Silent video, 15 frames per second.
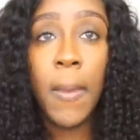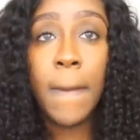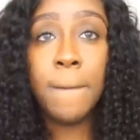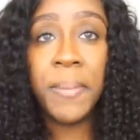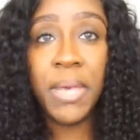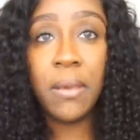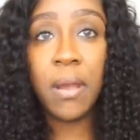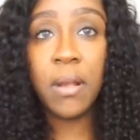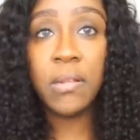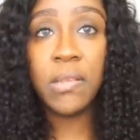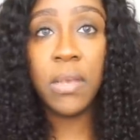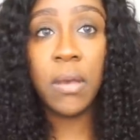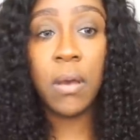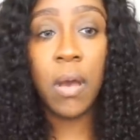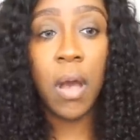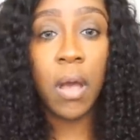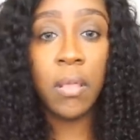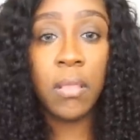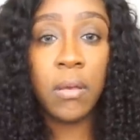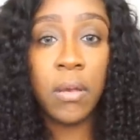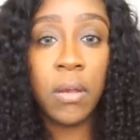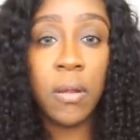Big Cartel.
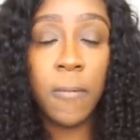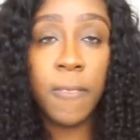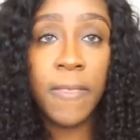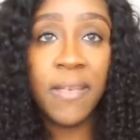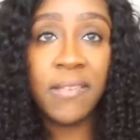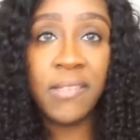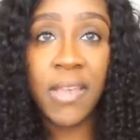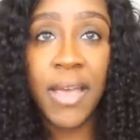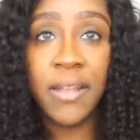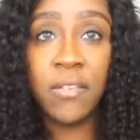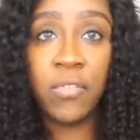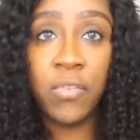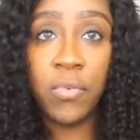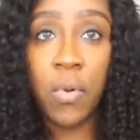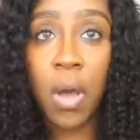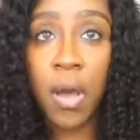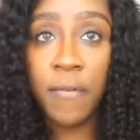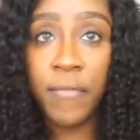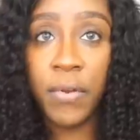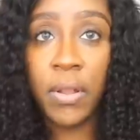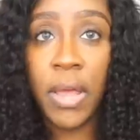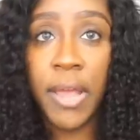Other sites do
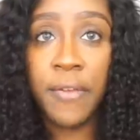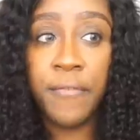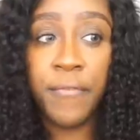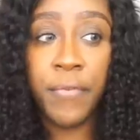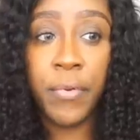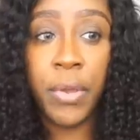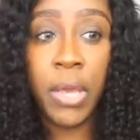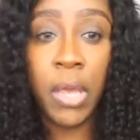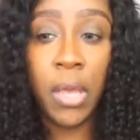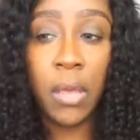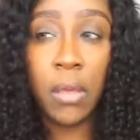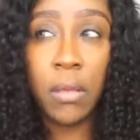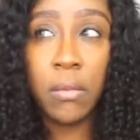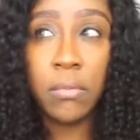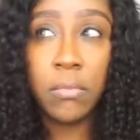offer like free